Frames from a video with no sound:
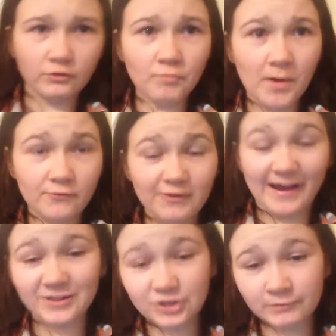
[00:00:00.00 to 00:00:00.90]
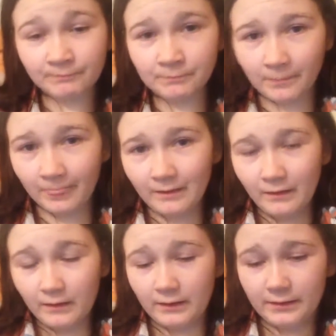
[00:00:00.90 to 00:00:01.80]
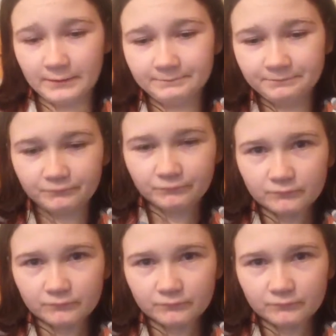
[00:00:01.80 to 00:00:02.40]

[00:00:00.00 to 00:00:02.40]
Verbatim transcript: to give you my reaction and